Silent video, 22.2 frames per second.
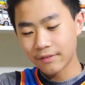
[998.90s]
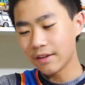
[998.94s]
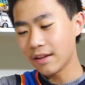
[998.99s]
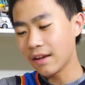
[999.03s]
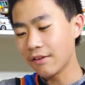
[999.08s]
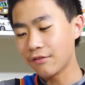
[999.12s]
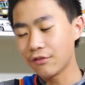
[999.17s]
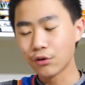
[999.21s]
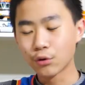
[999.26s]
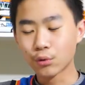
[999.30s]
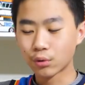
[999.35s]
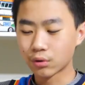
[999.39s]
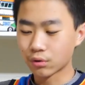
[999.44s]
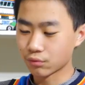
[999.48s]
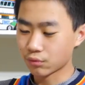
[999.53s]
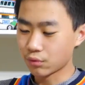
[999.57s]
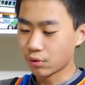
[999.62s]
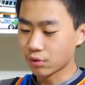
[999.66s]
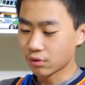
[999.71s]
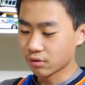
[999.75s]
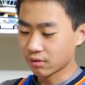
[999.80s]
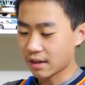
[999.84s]
If you're gonna
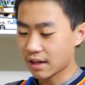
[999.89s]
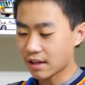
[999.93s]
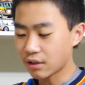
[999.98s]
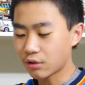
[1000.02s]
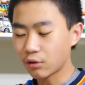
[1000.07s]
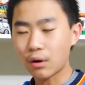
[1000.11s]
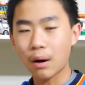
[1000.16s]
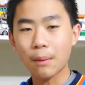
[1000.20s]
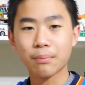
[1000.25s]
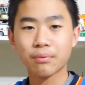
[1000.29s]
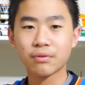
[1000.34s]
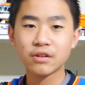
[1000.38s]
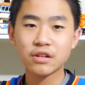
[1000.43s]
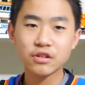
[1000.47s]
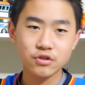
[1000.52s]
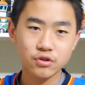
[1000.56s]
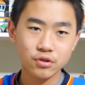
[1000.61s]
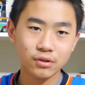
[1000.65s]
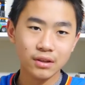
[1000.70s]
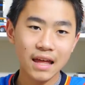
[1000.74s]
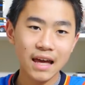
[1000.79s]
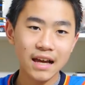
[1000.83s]
roll your ankle, I'm pretty
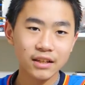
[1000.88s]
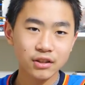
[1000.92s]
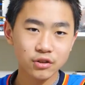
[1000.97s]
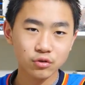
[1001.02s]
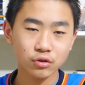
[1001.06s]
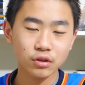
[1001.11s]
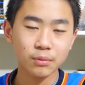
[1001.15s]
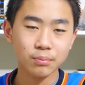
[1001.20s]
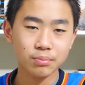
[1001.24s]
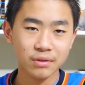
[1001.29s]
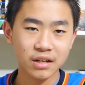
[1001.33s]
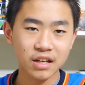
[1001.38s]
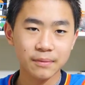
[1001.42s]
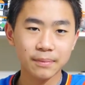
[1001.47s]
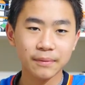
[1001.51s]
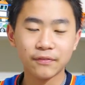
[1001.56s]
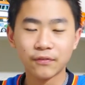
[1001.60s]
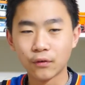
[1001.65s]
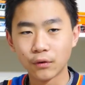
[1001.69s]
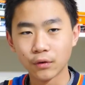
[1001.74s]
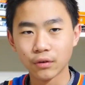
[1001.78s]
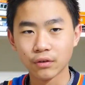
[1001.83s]
sure your leg's gonna break
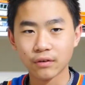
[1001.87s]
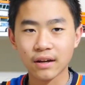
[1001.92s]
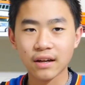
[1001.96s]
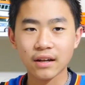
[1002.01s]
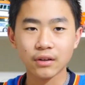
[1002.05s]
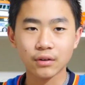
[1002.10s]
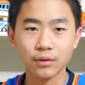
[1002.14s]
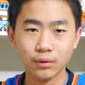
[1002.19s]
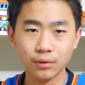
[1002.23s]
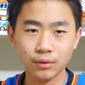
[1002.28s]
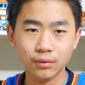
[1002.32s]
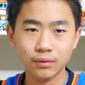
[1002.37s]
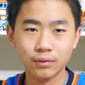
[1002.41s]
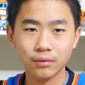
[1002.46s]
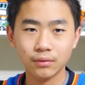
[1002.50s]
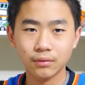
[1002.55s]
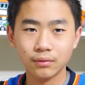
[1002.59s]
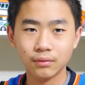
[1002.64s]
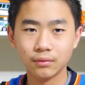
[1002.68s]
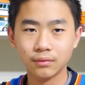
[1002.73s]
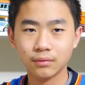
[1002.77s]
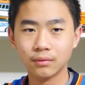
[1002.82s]
before your ankle.
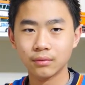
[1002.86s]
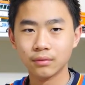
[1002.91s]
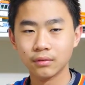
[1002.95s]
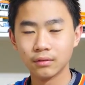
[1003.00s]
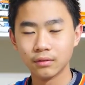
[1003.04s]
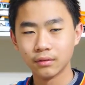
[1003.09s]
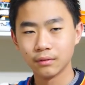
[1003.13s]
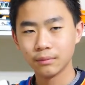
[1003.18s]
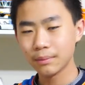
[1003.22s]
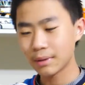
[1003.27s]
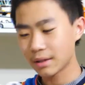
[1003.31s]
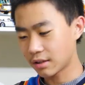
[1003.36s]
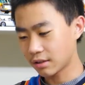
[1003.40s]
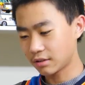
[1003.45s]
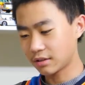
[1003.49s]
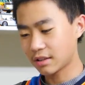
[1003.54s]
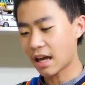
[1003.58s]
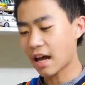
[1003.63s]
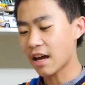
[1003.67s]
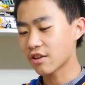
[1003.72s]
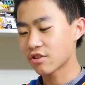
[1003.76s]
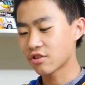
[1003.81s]
Because
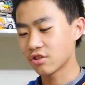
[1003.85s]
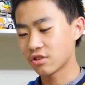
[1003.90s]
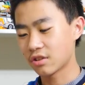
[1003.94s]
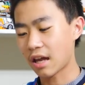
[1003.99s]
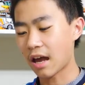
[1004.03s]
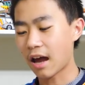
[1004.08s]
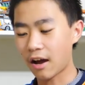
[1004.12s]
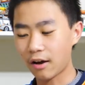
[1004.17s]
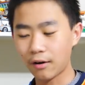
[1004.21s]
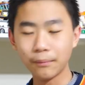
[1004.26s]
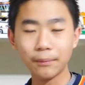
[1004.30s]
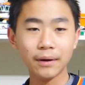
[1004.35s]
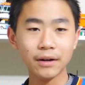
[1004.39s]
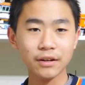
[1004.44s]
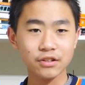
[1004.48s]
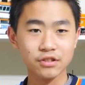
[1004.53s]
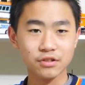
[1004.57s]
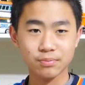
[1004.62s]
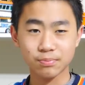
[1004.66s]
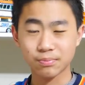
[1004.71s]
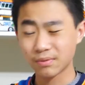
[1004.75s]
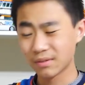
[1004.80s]
that's just how
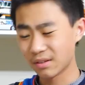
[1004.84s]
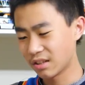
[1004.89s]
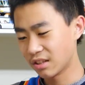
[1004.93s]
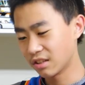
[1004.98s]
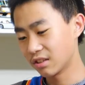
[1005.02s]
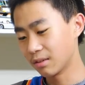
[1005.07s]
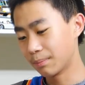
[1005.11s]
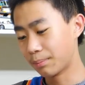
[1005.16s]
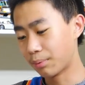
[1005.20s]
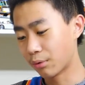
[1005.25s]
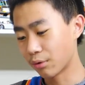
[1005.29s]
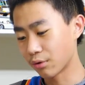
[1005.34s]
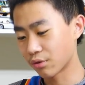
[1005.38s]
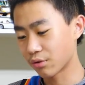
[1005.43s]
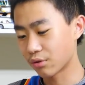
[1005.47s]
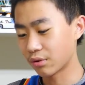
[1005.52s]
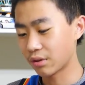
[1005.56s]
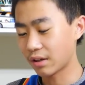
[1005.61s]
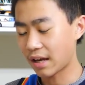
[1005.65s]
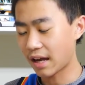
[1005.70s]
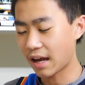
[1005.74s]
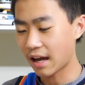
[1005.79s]
much support you're
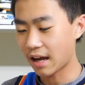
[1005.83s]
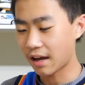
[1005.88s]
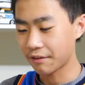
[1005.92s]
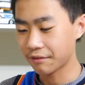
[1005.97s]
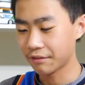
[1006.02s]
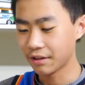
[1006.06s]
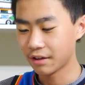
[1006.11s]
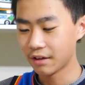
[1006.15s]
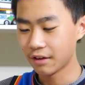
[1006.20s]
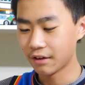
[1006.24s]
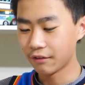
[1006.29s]
gonna have.